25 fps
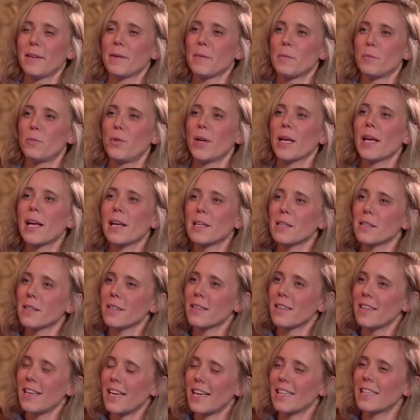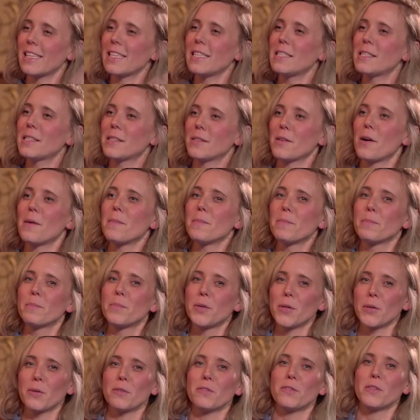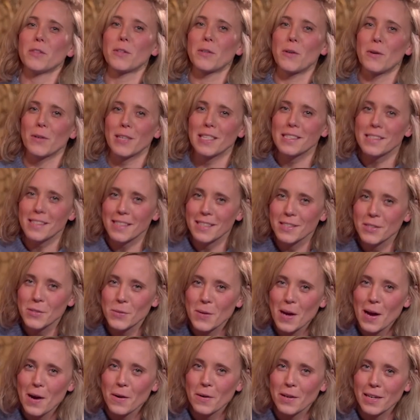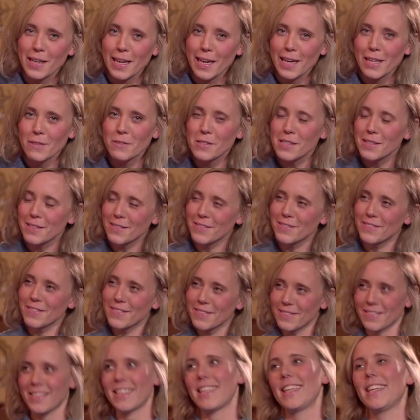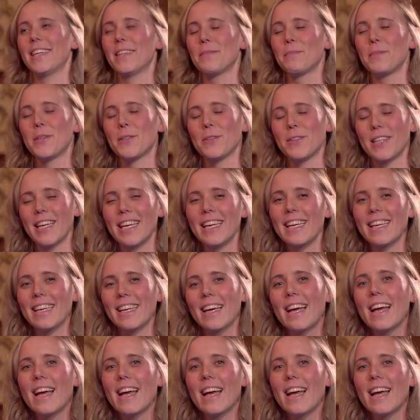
bringing at least some beautiful noise into our lives here in Munich.